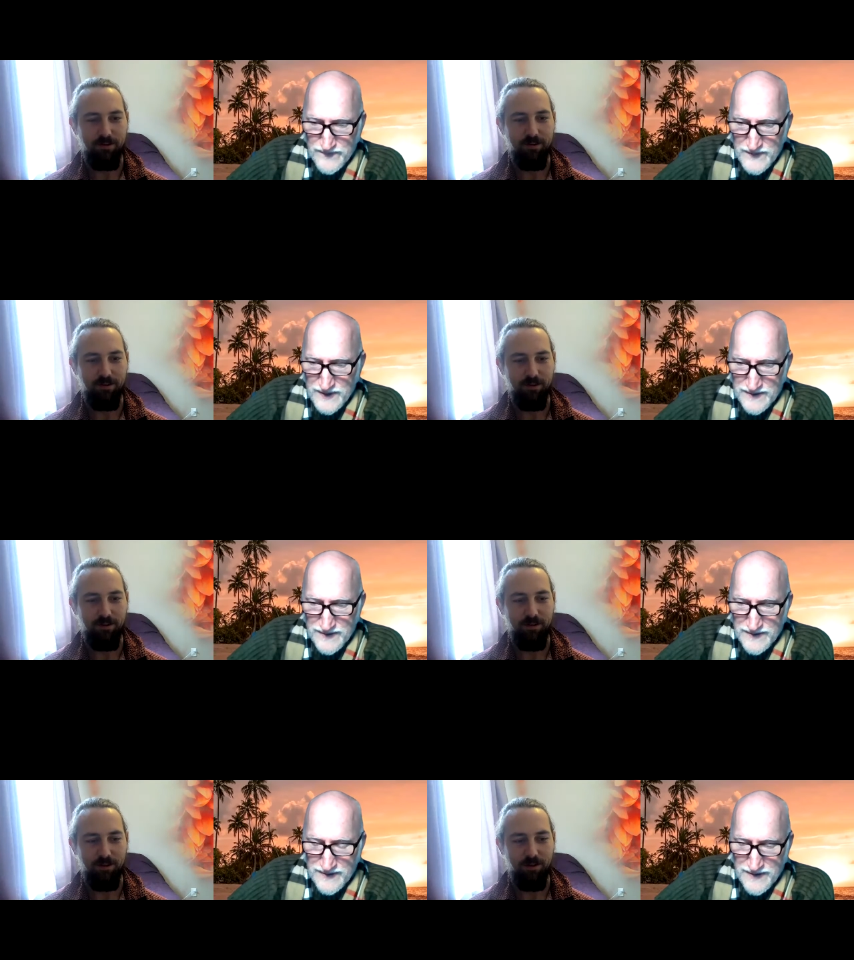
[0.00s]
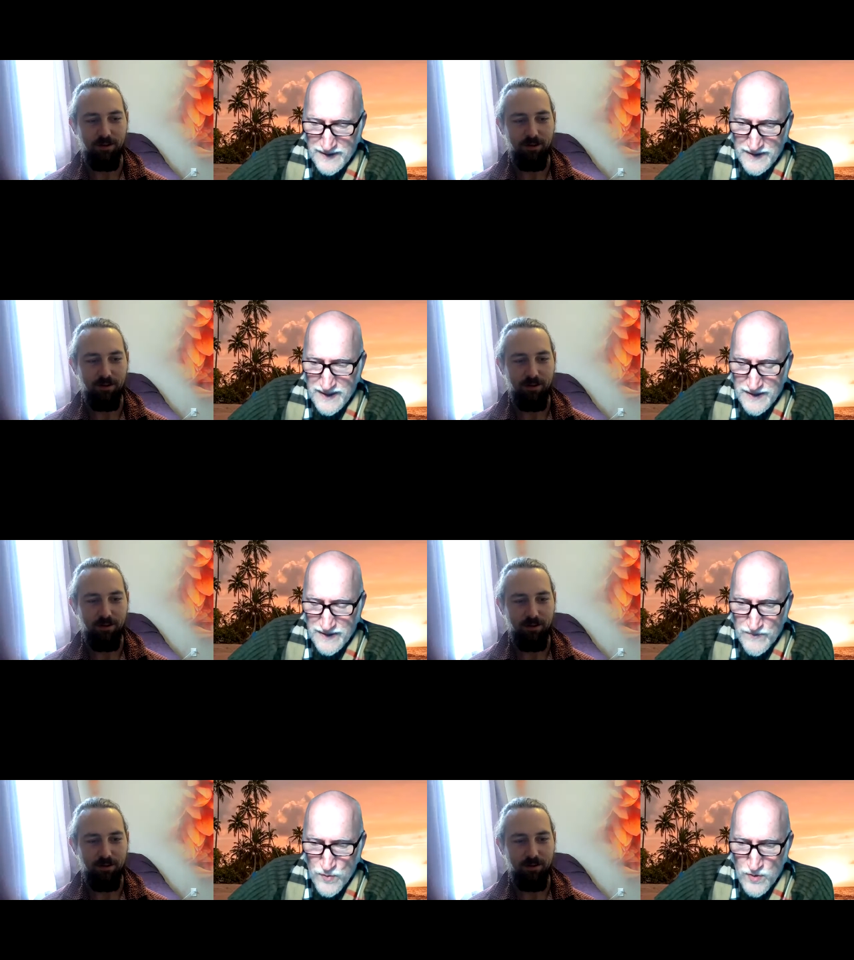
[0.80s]
Speaker 1: It, you think you get it
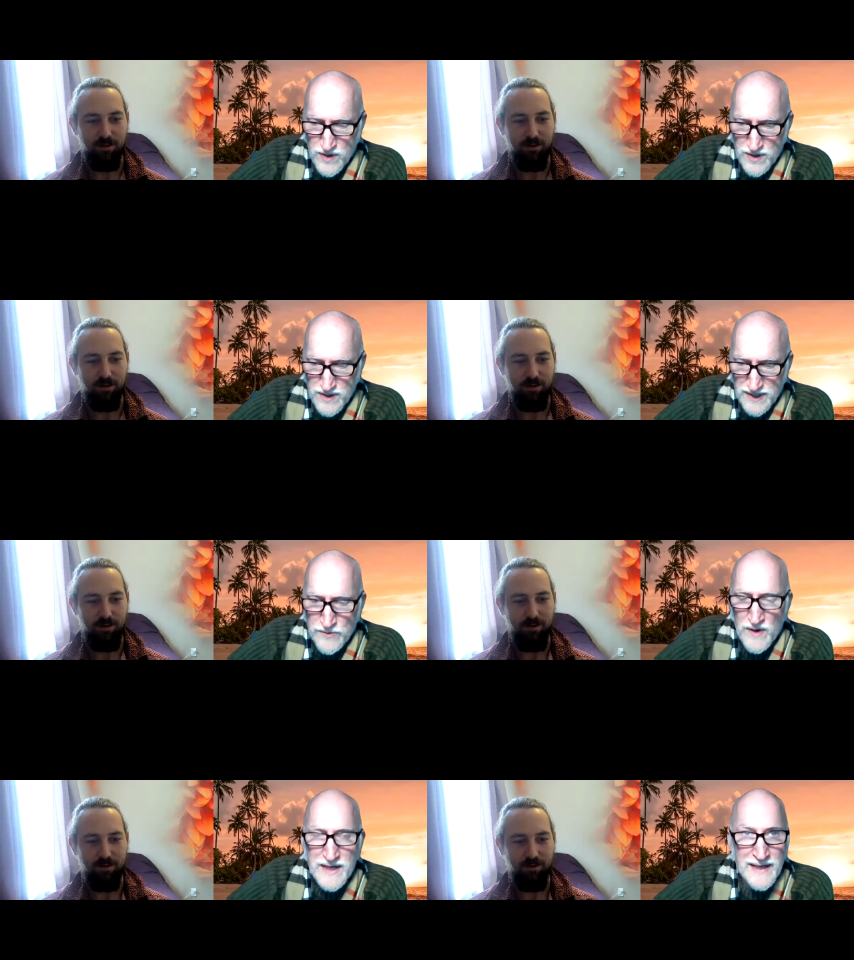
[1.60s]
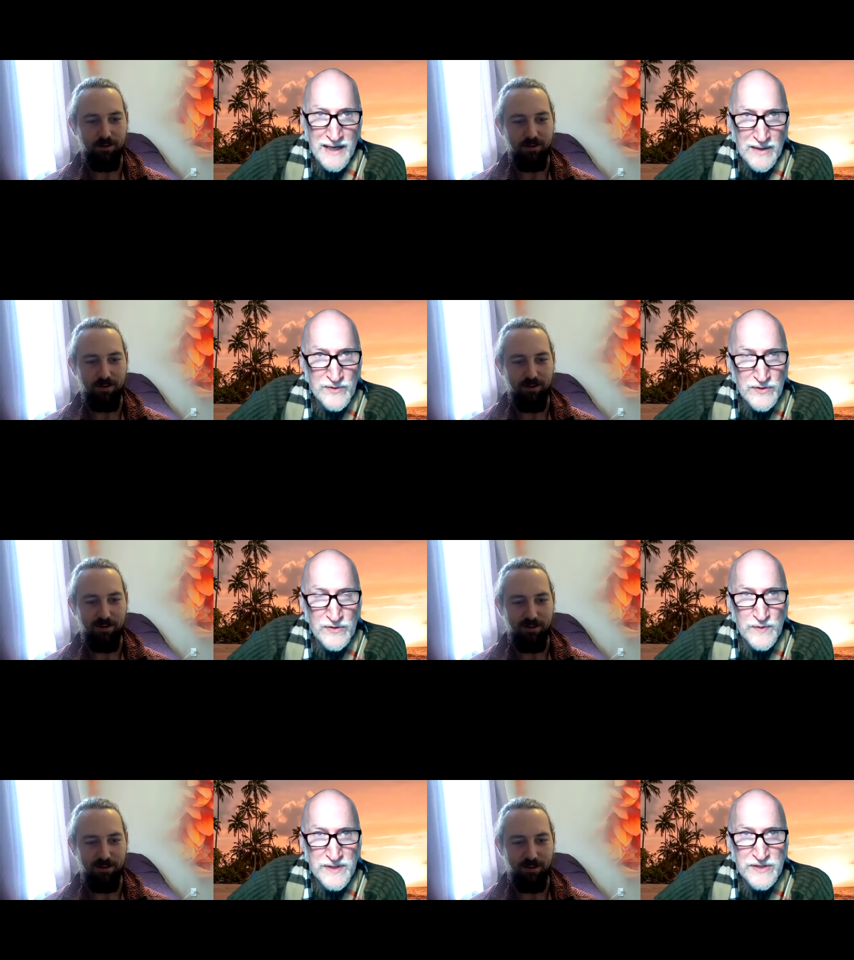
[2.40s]
more. Like right now, I'm doing the
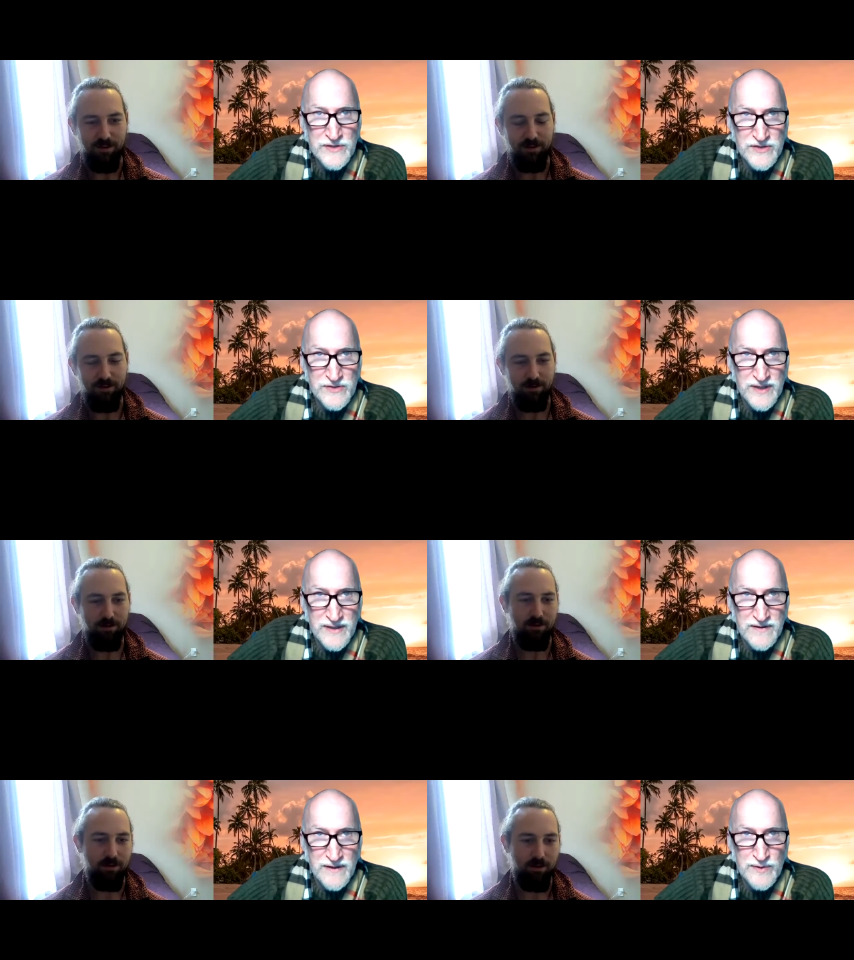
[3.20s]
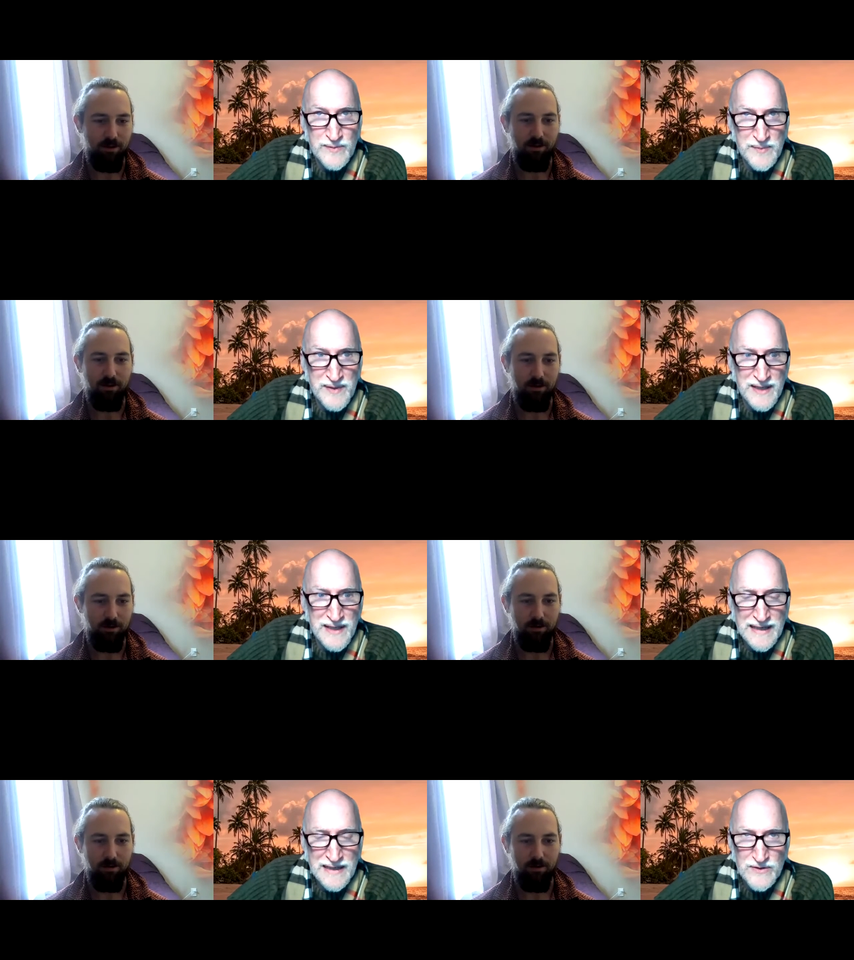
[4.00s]
research so I can double my metal
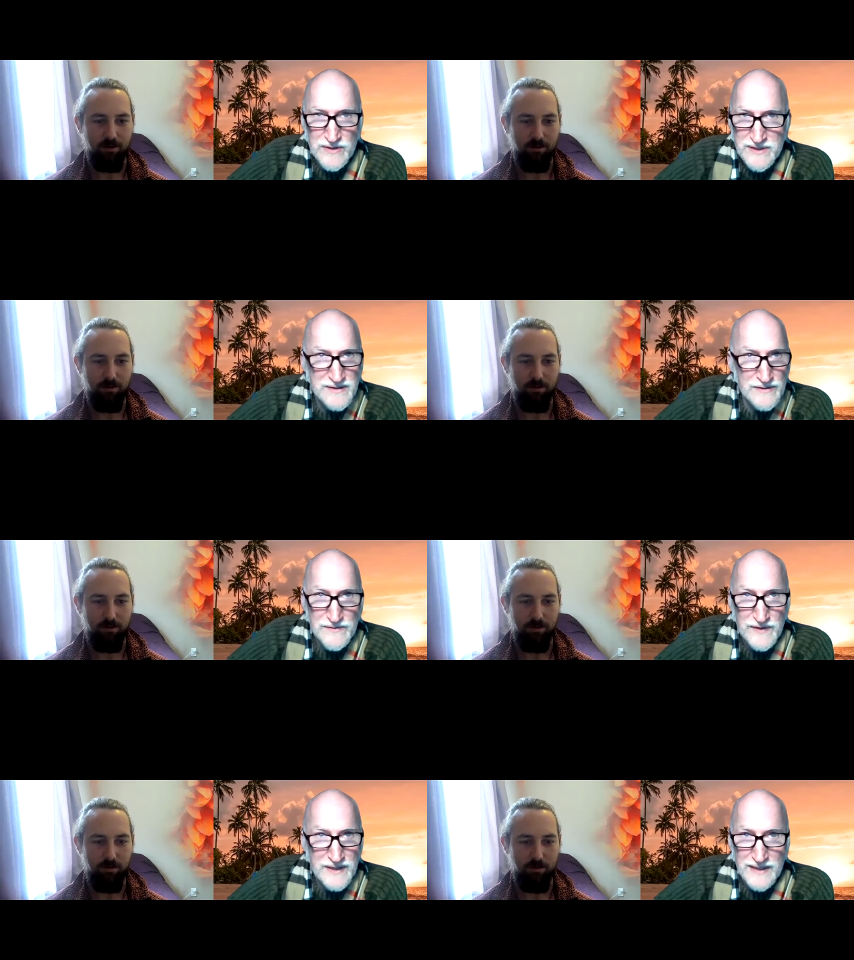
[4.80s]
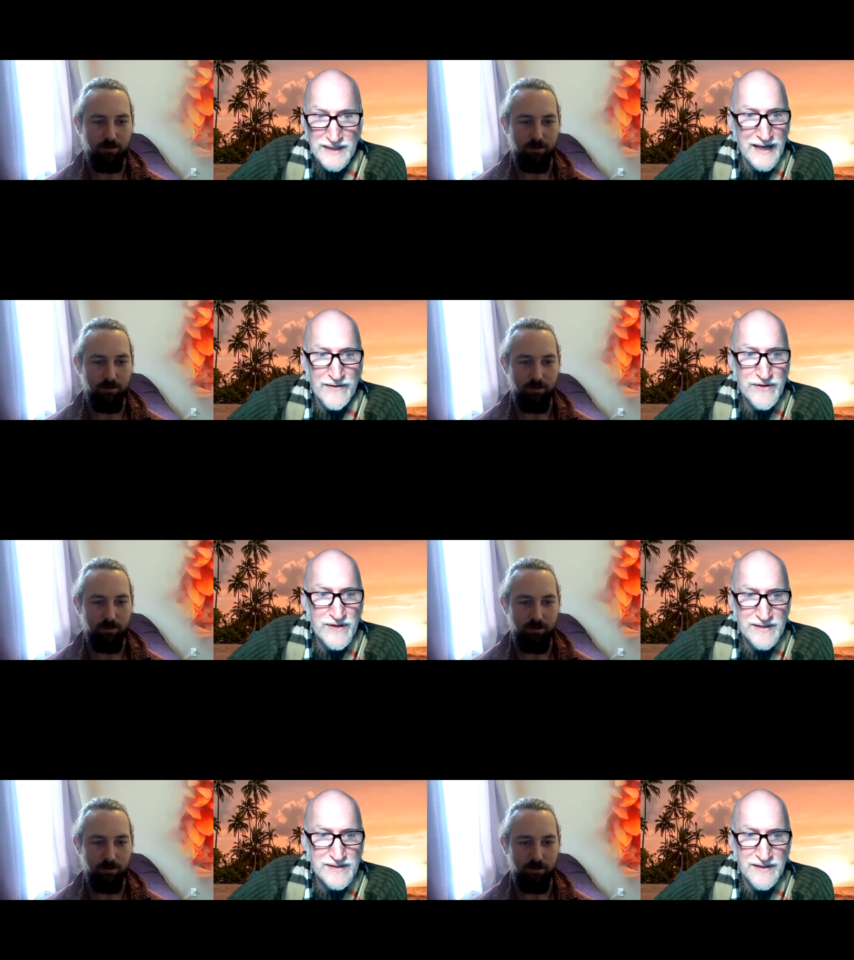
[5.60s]
alloys because those frickin' like
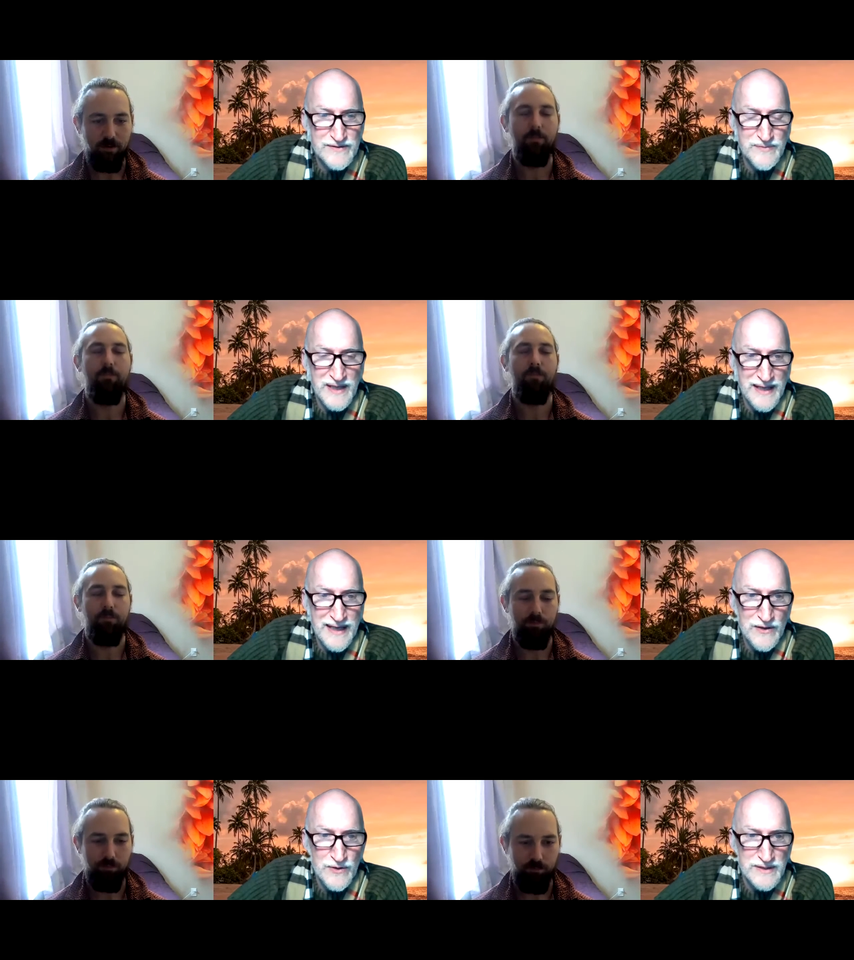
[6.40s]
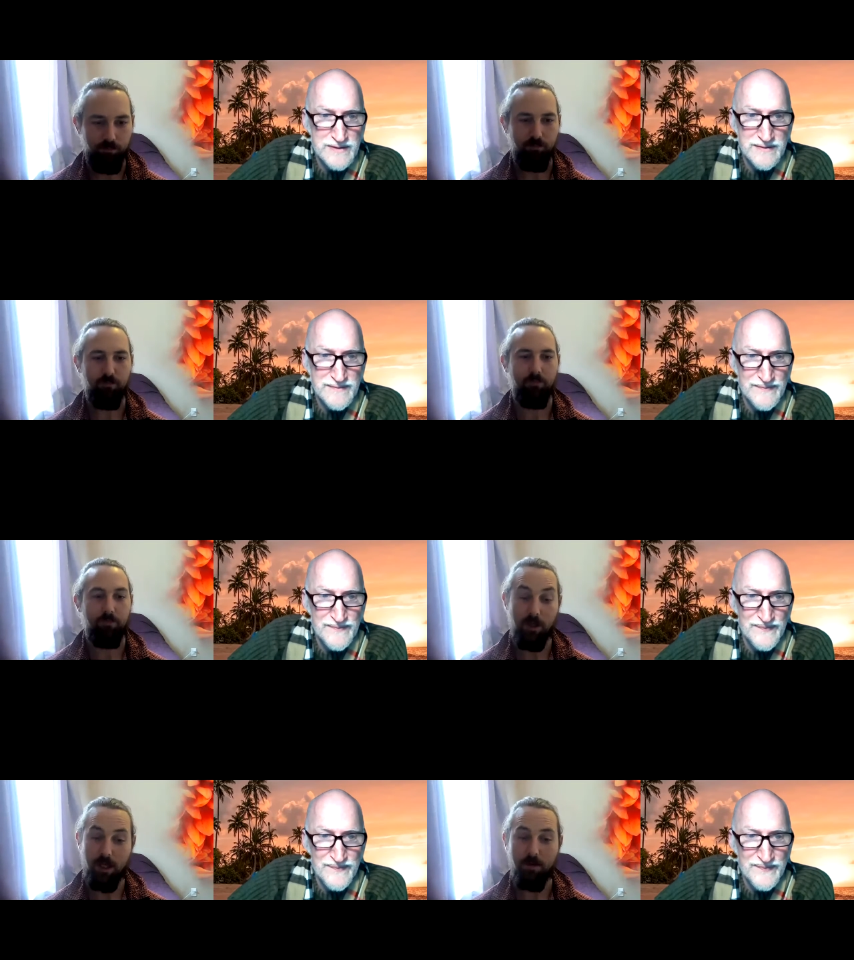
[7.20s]
everything's on those metal alloys.
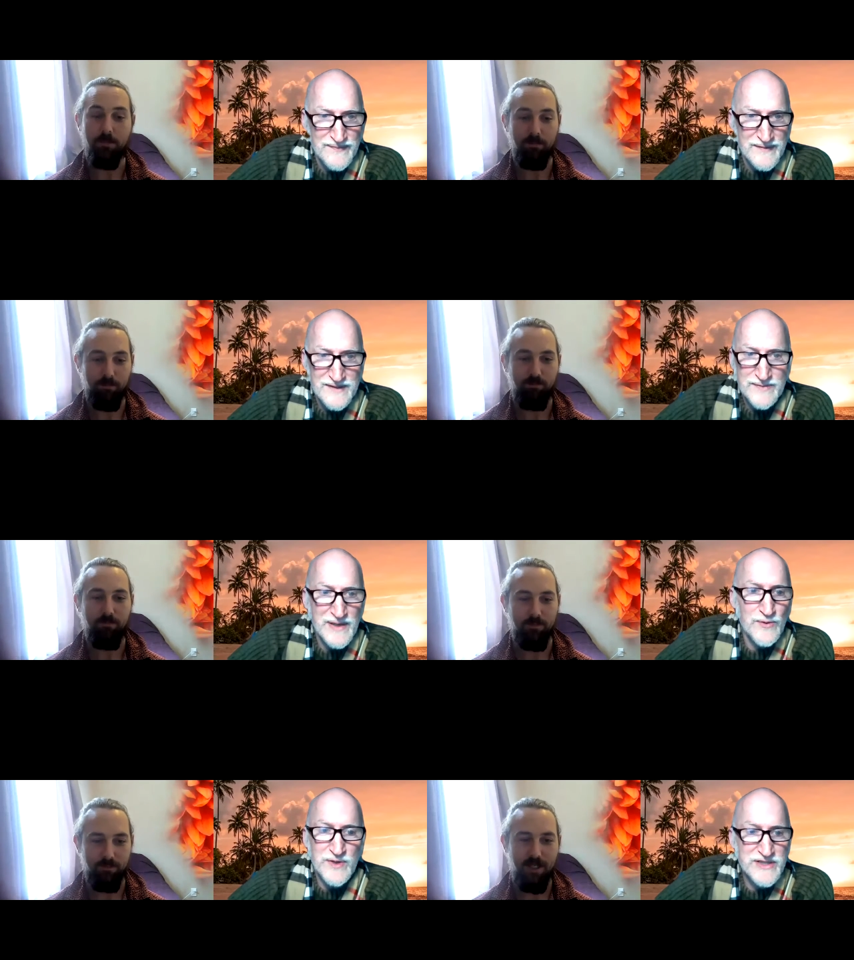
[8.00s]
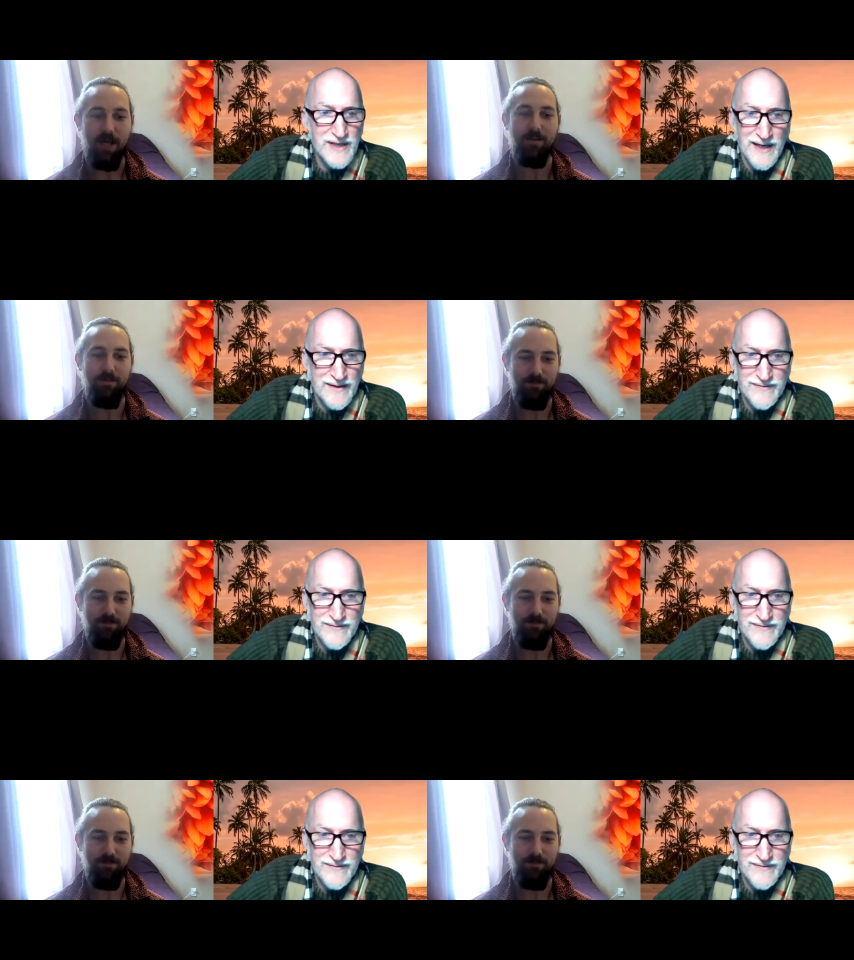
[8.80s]
Yeah. Doesn't matter what yeah. you